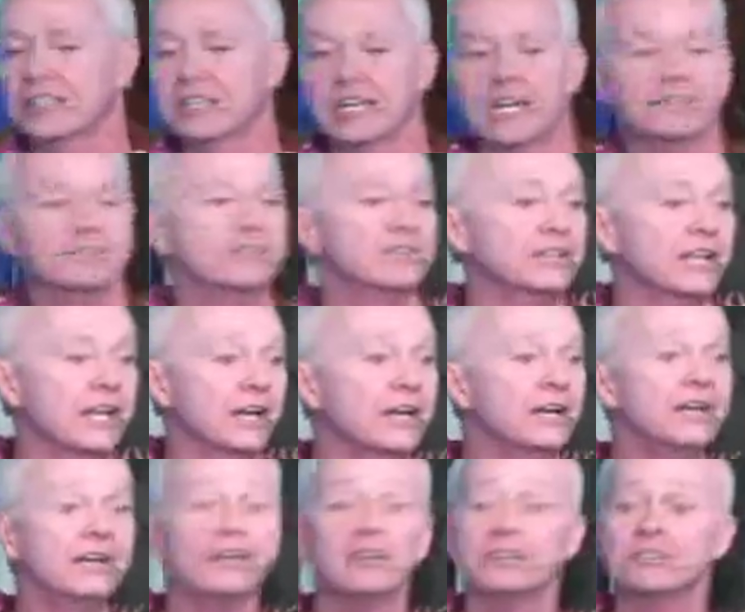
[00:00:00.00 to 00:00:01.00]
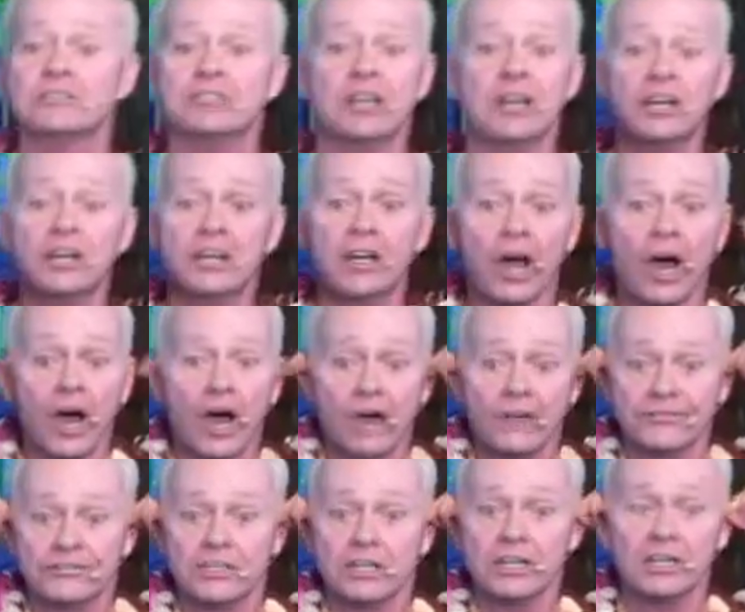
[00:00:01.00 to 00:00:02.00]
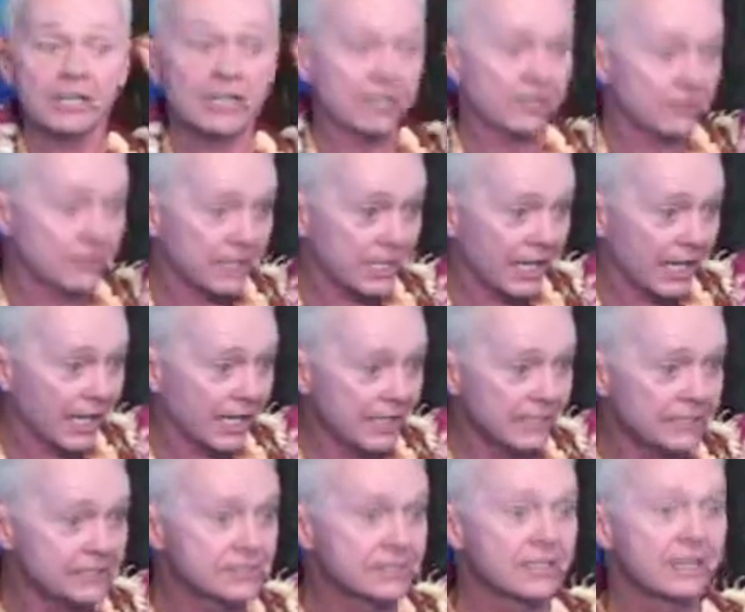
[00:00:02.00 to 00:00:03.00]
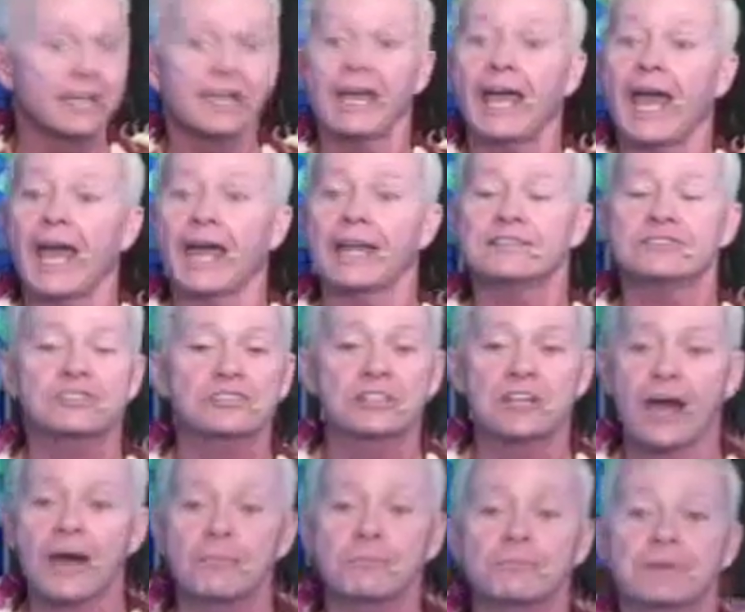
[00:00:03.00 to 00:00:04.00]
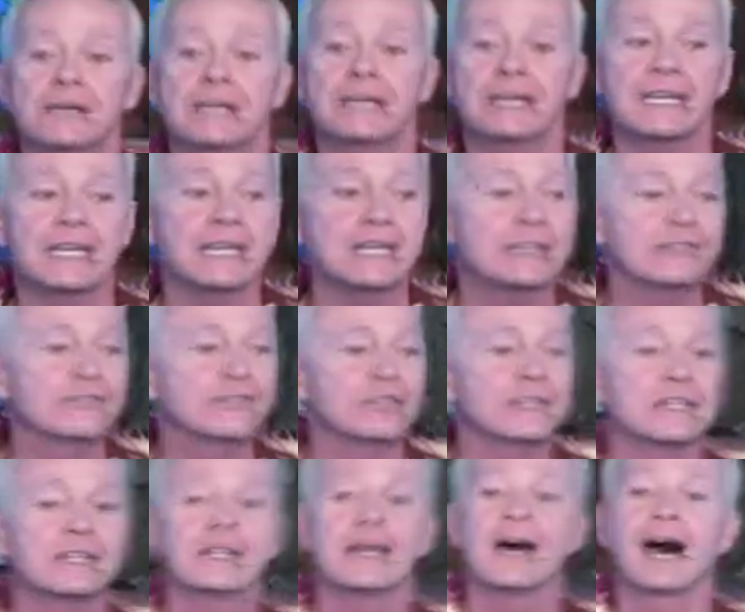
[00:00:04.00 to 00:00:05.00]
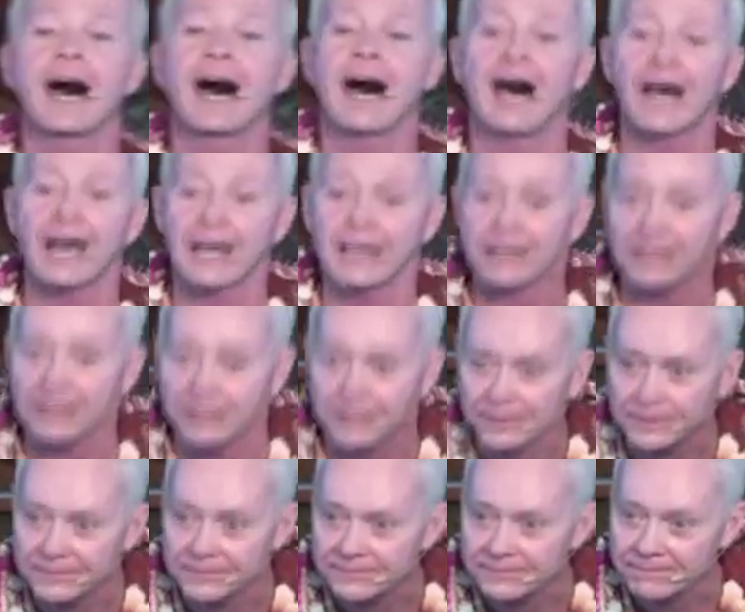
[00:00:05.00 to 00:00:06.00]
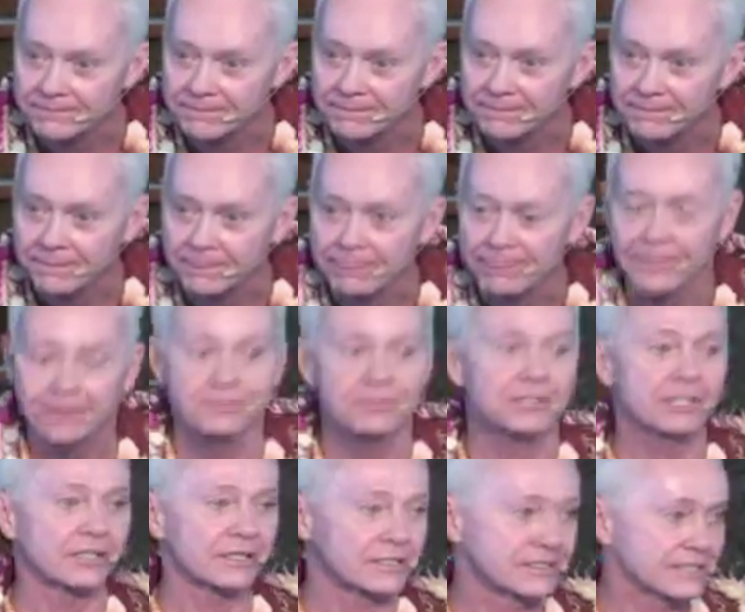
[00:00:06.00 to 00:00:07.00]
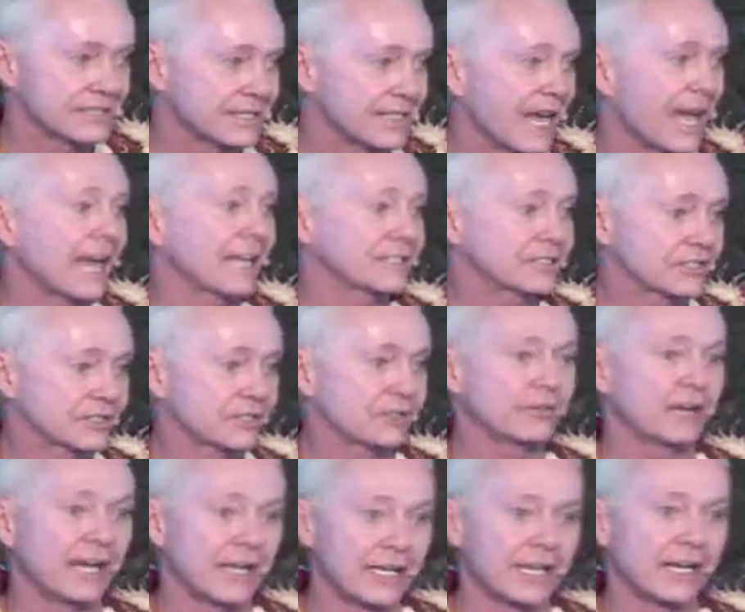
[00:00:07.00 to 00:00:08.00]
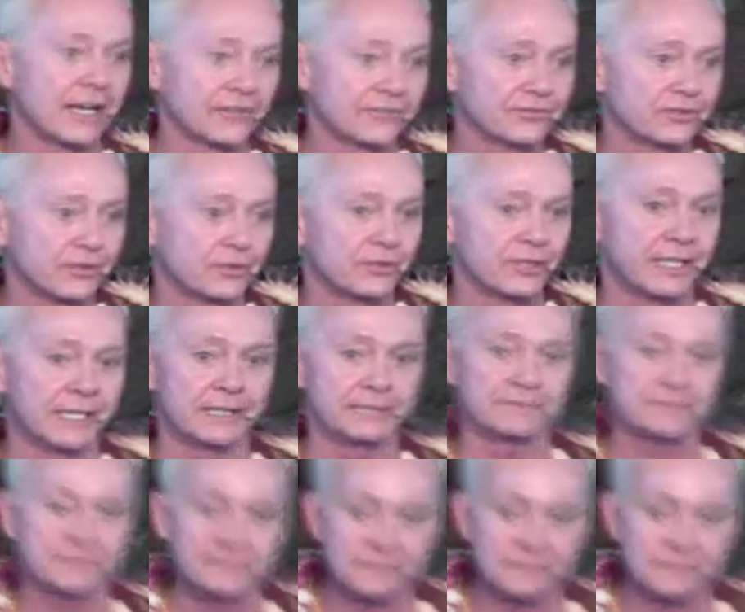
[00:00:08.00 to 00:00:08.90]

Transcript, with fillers: your love over there, turn off your hearing aids and jump even higher. Because that's the way love will win.